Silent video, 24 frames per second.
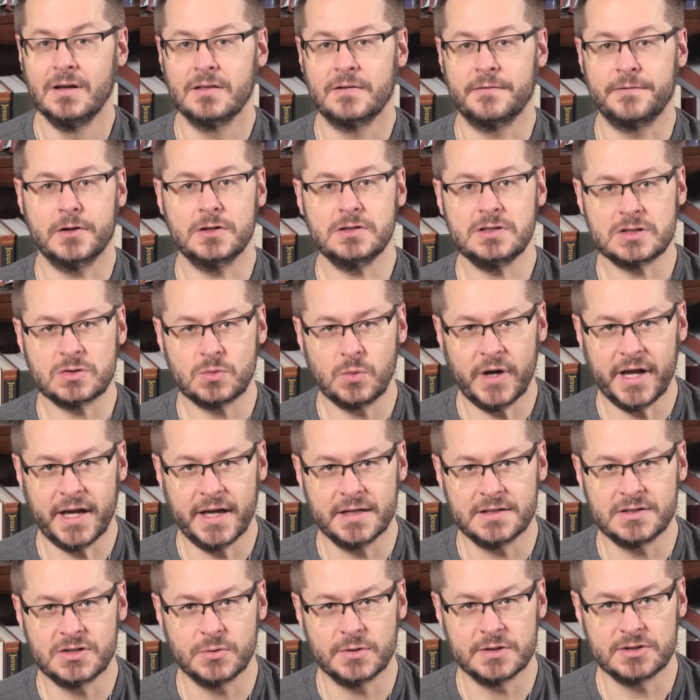The first
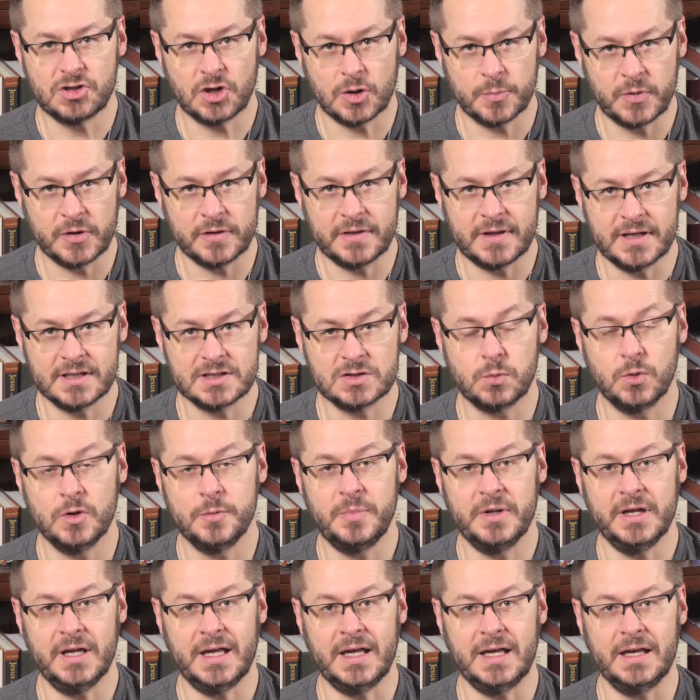way to interpret this
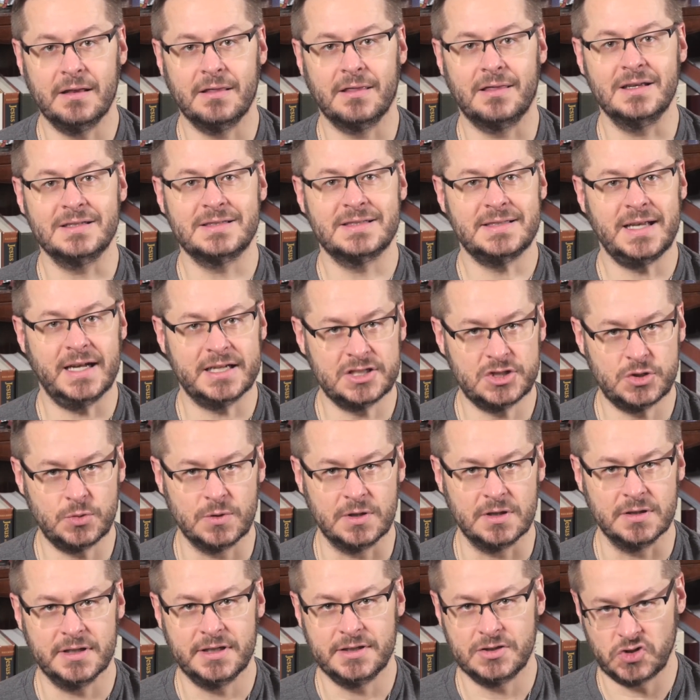would be the
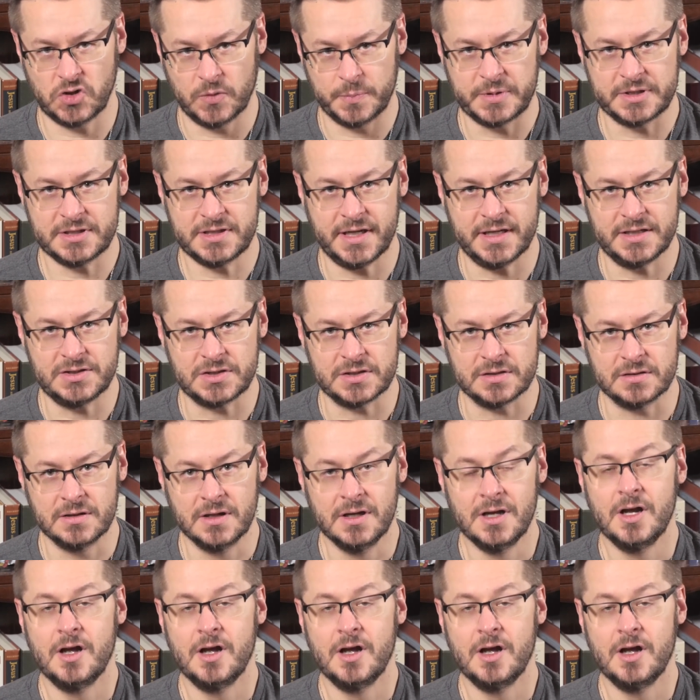sexual interpretation.